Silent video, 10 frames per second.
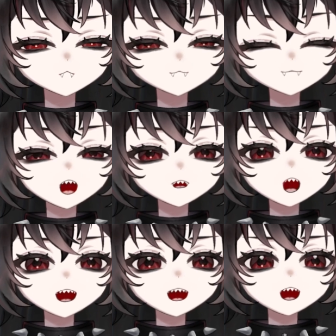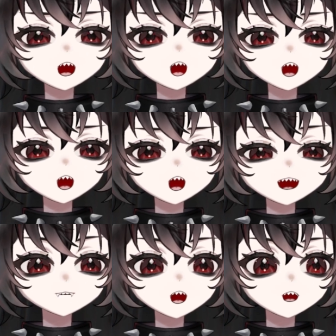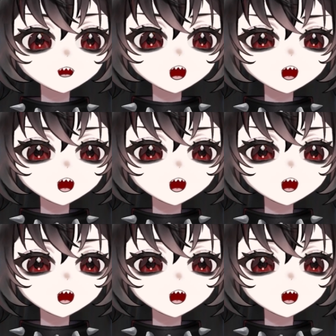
I feel like it's just a stupid way